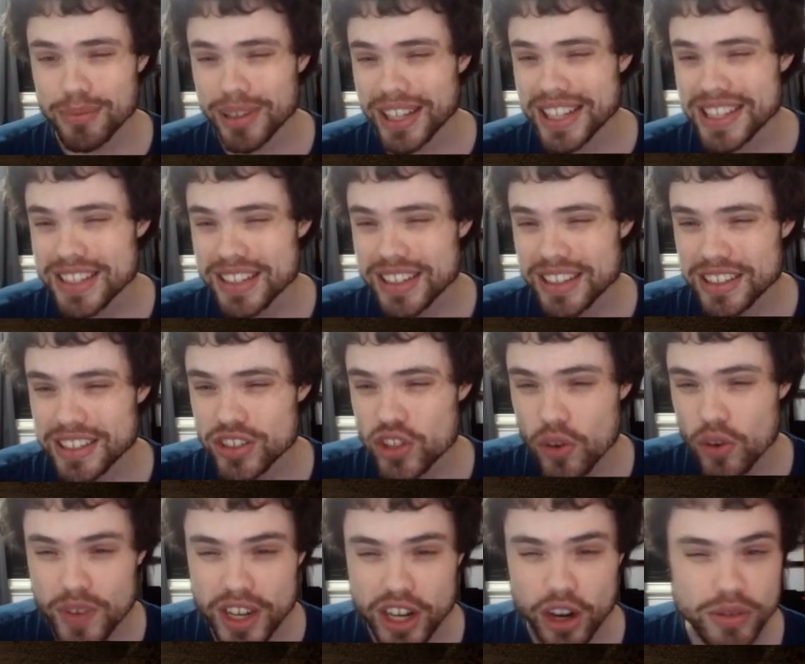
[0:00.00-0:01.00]
blitz,
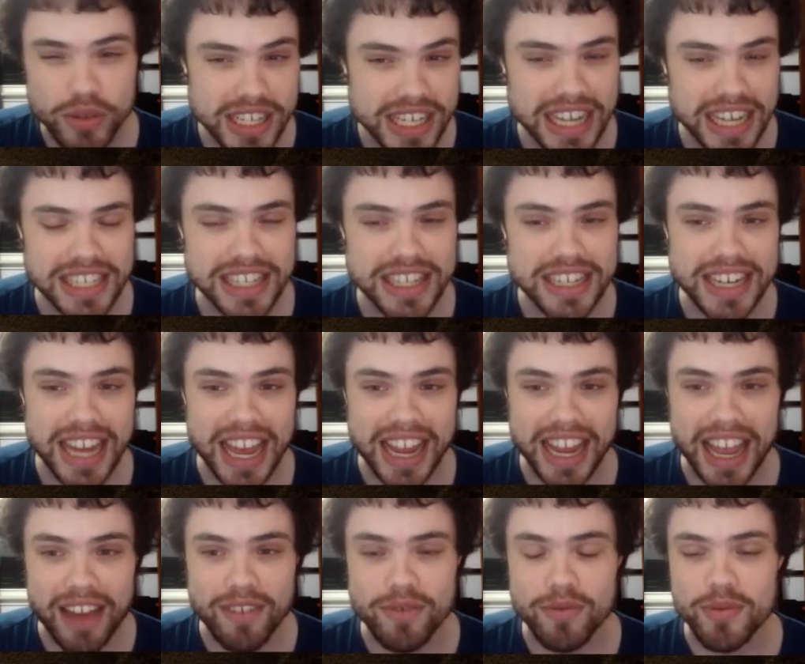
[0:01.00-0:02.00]
Soviet OTKs in the deck
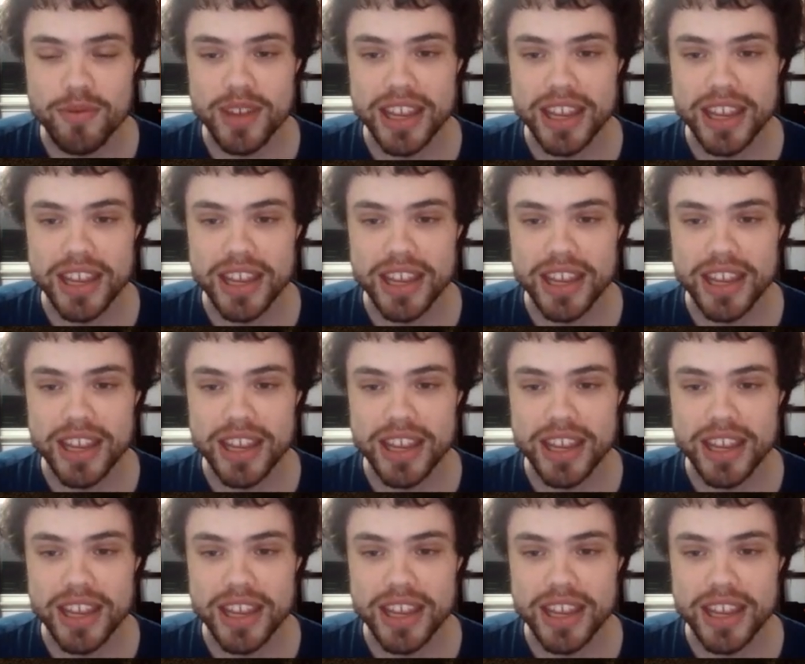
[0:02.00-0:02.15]
have